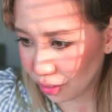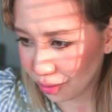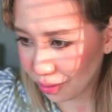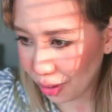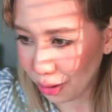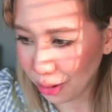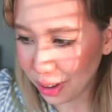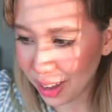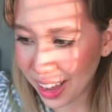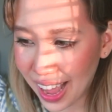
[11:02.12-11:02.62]

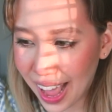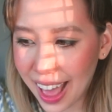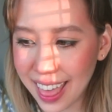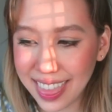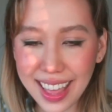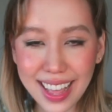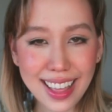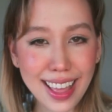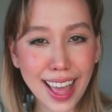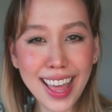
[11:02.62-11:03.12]
Okay, I
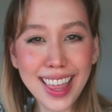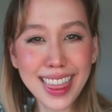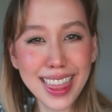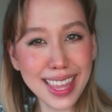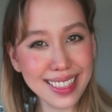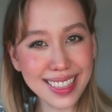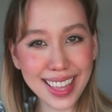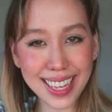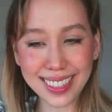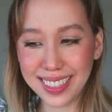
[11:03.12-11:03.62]
think
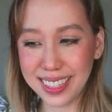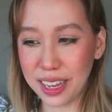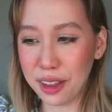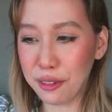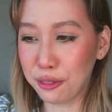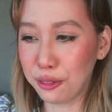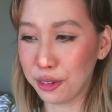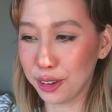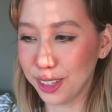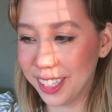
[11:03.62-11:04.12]
that's
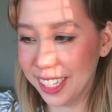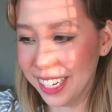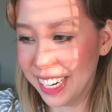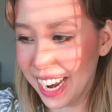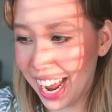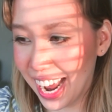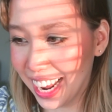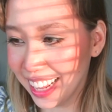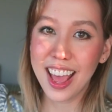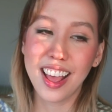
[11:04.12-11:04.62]
it for
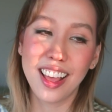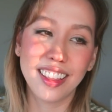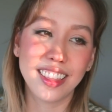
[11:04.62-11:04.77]
today.